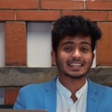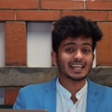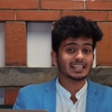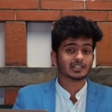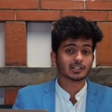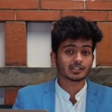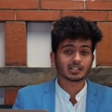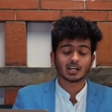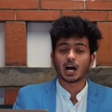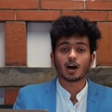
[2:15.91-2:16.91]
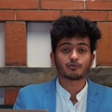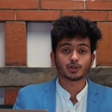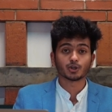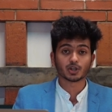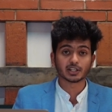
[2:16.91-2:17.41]
ten years
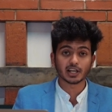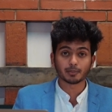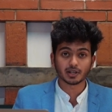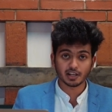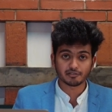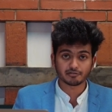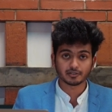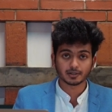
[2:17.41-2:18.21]
after your retirement life.